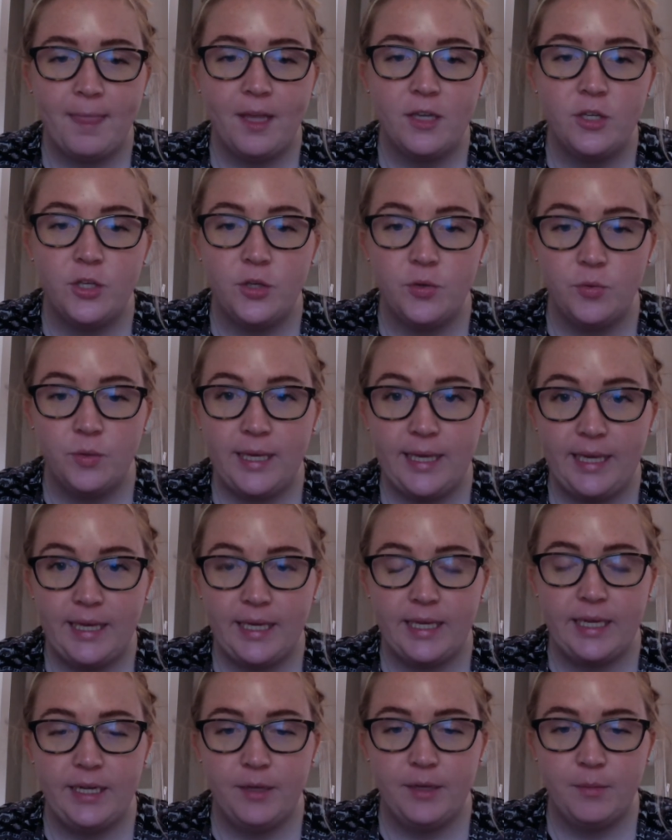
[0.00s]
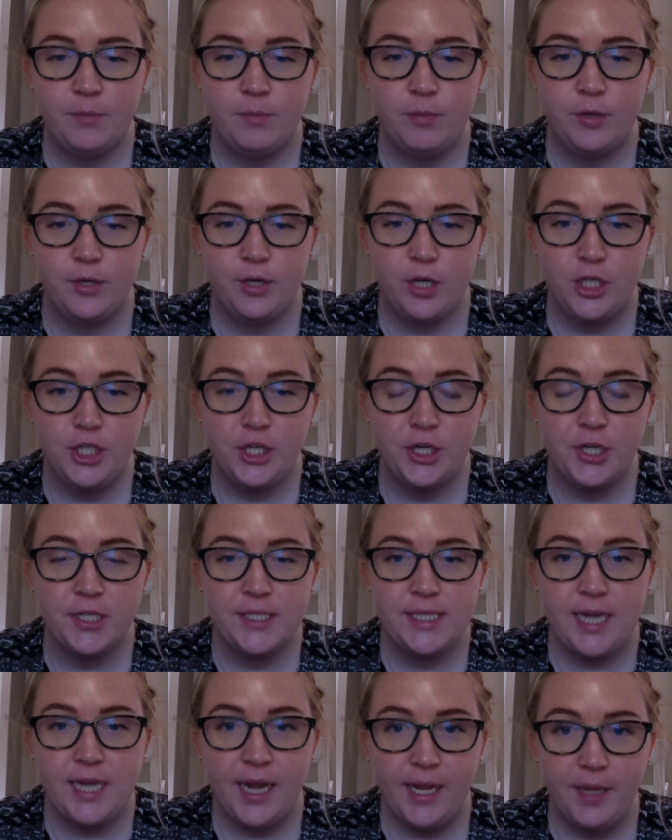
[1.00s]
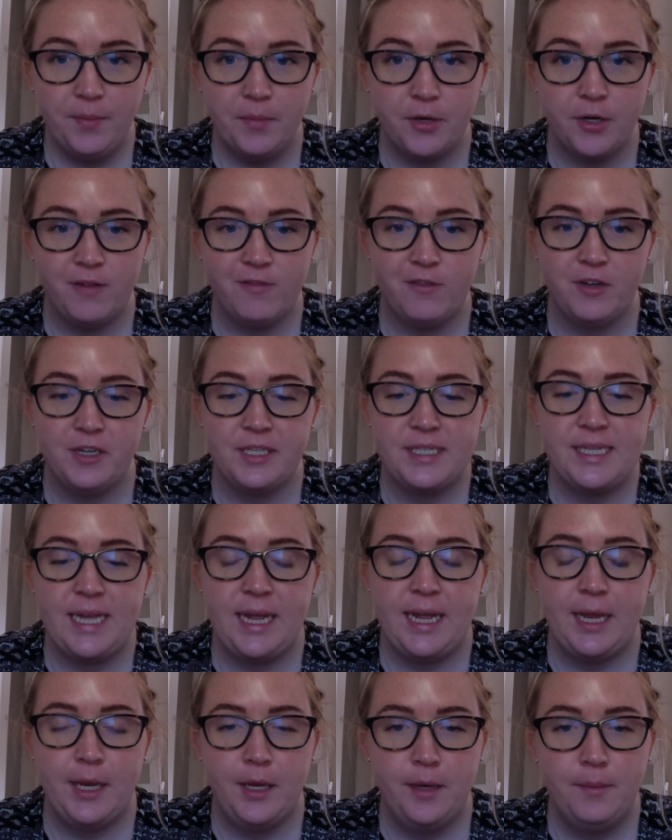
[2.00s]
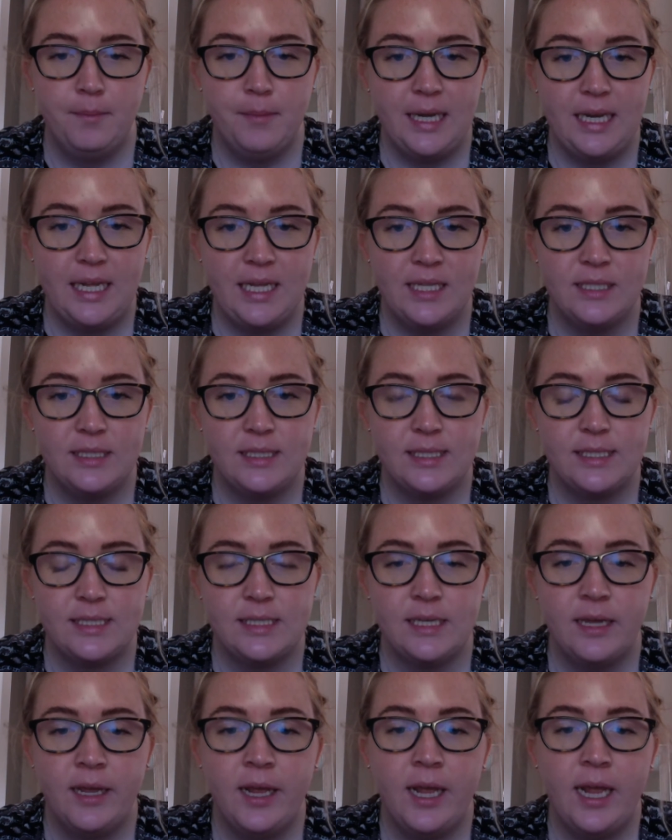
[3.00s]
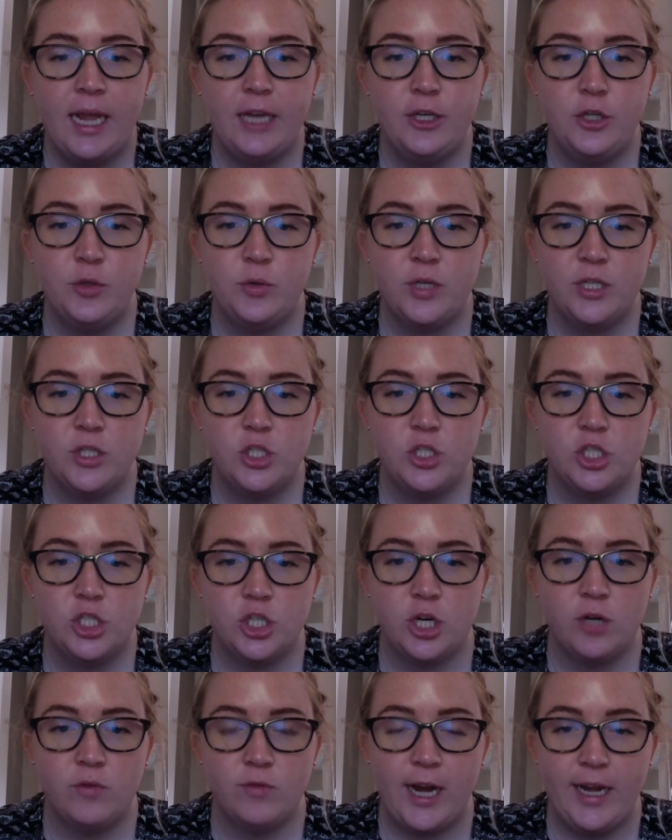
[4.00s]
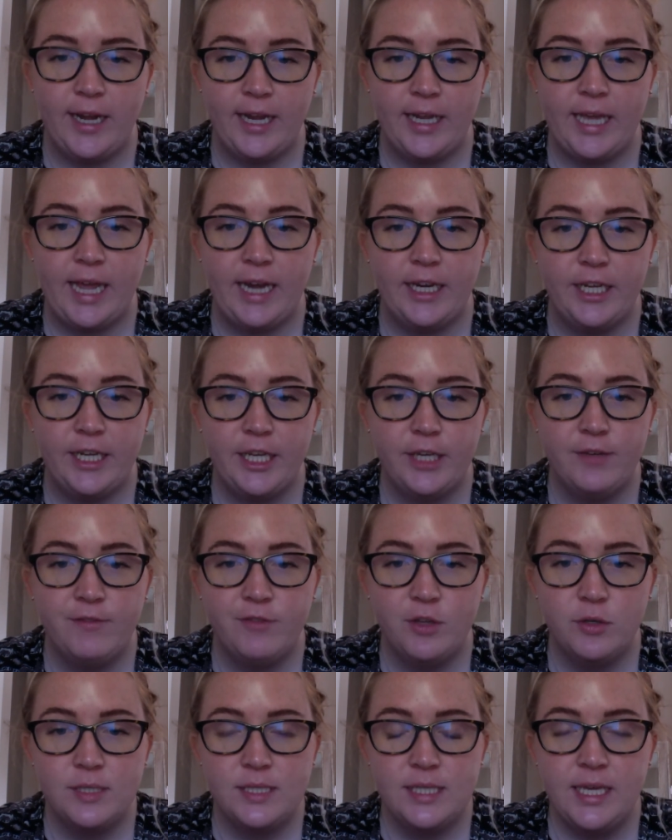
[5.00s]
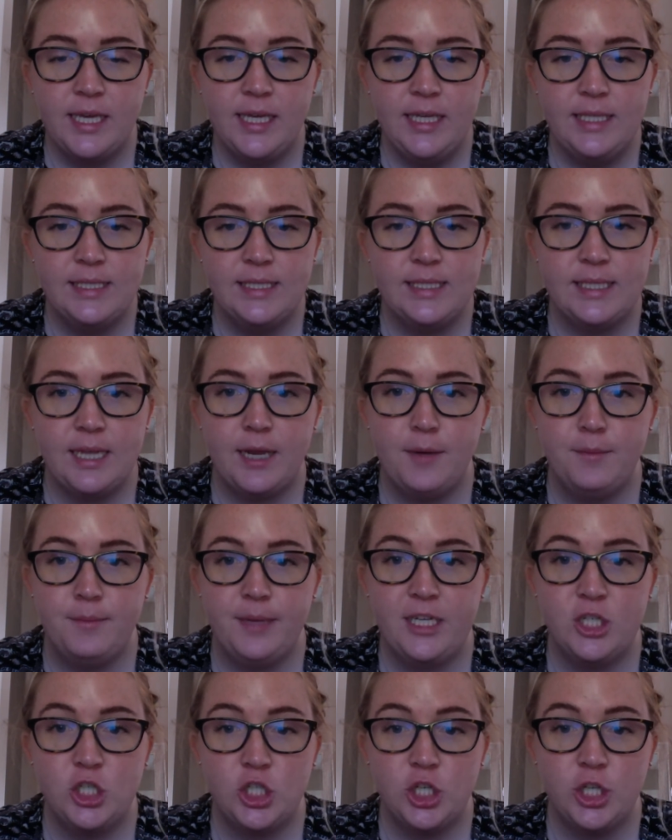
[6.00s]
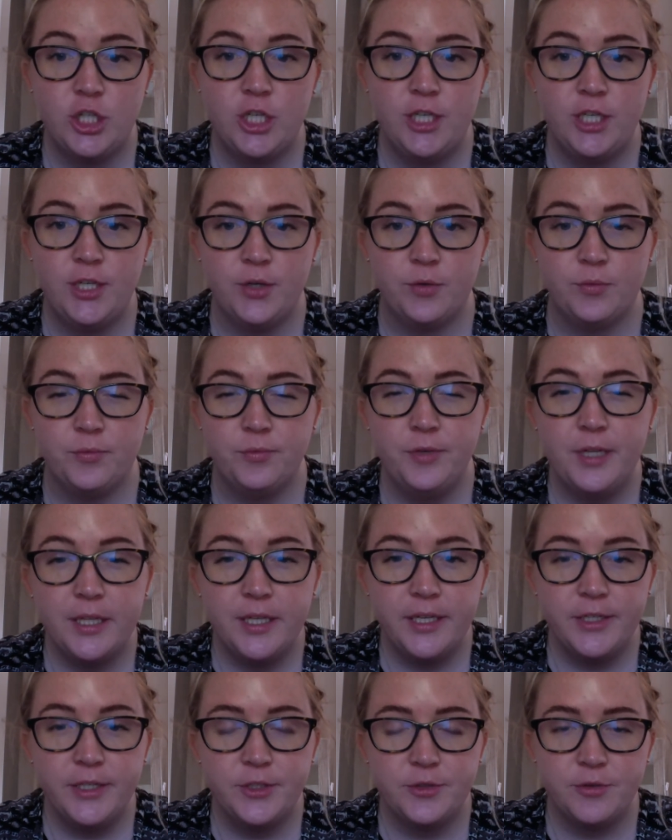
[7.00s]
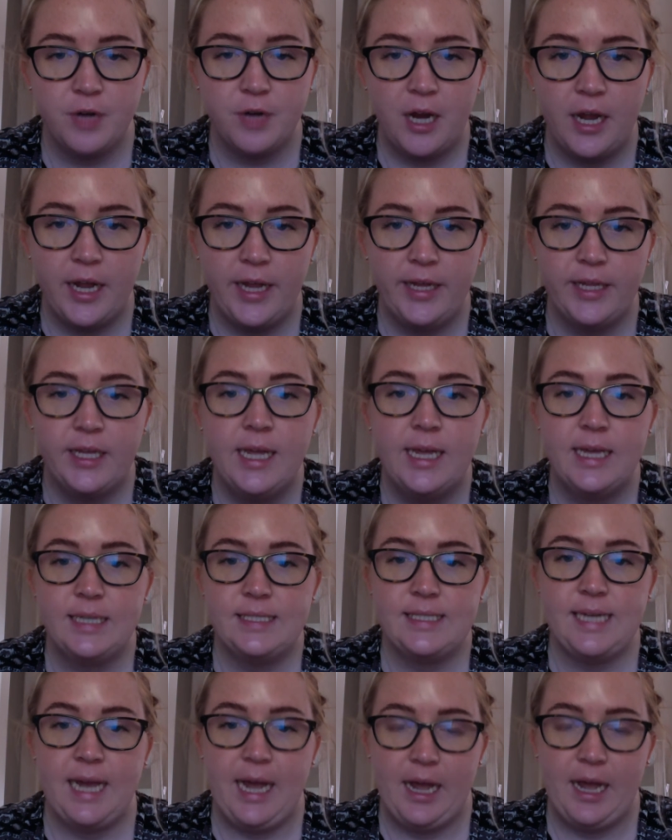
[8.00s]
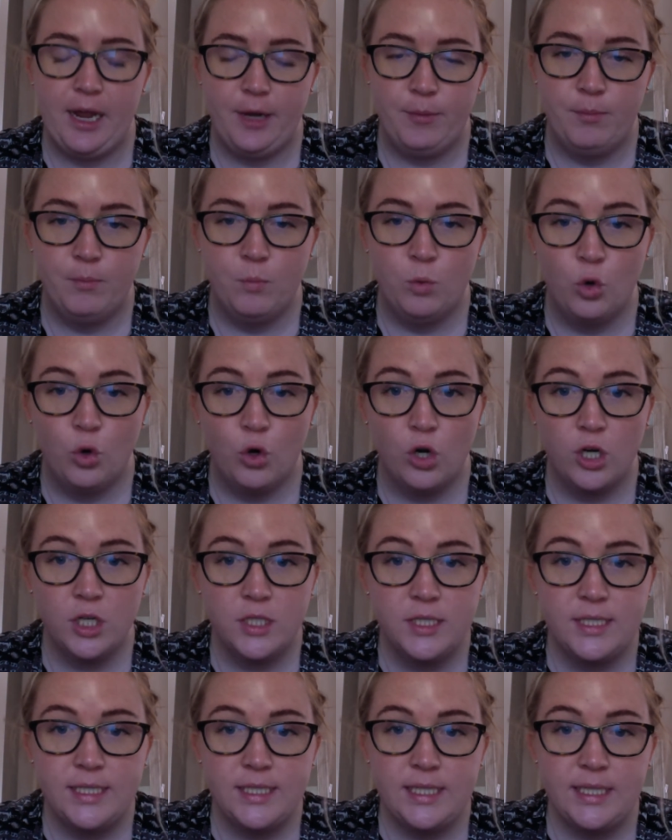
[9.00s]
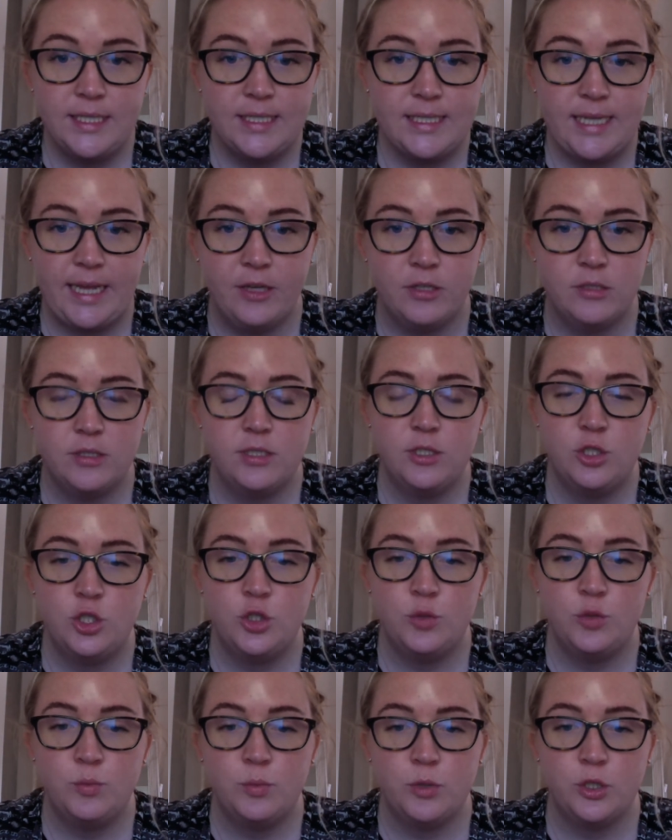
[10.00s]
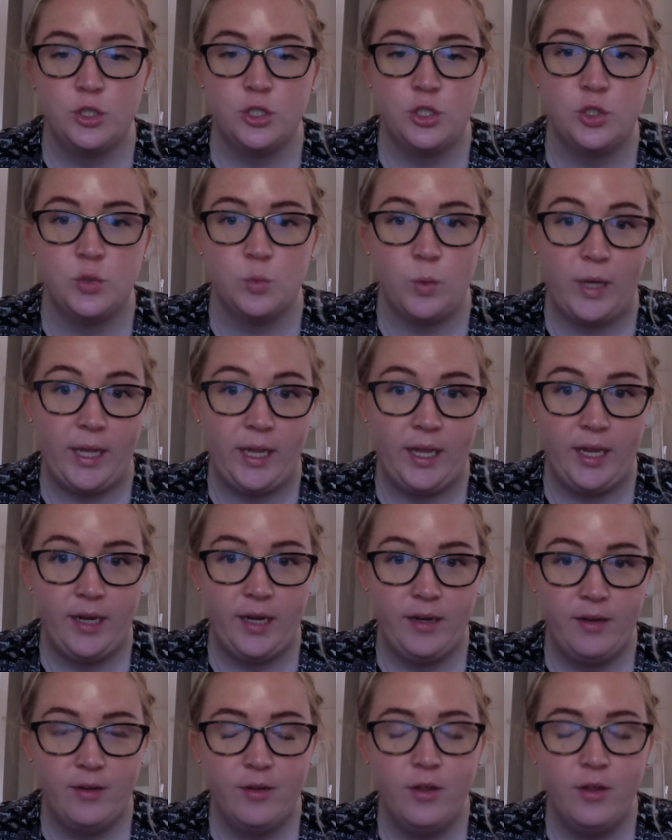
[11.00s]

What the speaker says: you can put on your timer for 10 minutes and you can start writing any of those things and make sure that you're really trying to add more details to persuade.